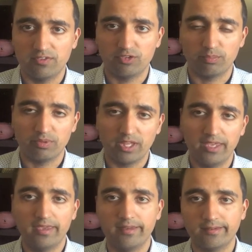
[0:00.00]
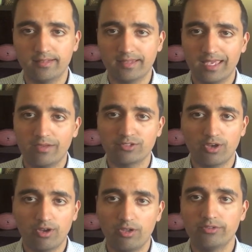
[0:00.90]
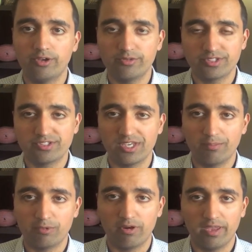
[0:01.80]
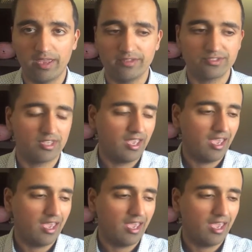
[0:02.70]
If you're playing it, it'll count all notes as temporary hits,